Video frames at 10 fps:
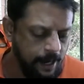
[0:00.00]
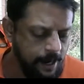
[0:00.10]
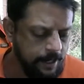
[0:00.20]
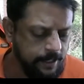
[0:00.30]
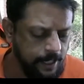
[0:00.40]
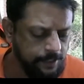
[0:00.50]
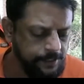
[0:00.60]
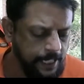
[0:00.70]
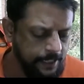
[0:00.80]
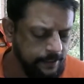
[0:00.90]
Akkad,
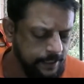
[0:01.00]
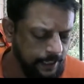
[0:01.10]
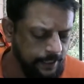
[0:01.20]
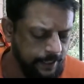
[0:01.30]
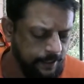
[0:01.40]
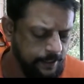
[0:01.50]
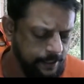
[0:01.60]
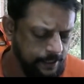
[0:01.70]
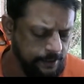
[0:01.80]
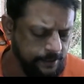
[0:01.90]
and Calneh
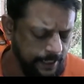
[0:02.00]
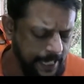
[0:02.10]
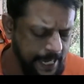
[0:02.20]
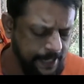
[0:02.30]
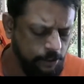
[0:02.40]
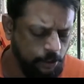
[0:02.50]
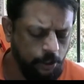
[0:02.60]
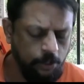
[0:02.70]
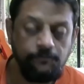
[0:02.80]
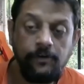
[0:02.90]
in the land
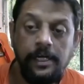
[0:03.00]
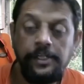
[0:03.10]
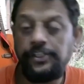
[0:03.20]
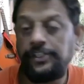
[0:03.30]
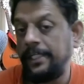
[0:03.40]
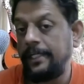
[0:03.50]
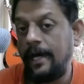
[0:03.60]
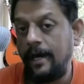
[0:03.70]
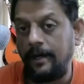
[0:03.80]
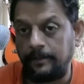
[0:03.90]
of
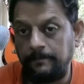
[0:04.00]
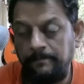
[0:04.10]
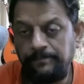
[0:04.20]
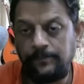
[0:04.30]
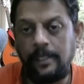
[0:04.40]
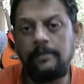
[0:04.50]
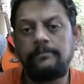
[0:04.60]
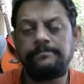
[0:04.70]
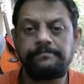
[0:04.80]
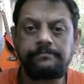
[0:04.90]
Shinar. Okay.
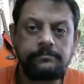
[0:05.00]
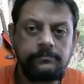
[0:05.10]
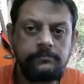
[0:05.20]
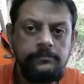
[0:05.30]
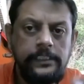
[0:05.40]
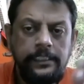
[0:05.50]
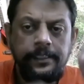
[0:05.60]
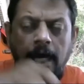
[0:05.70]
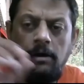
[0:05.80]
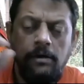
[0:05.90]

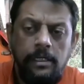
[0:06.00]
Now,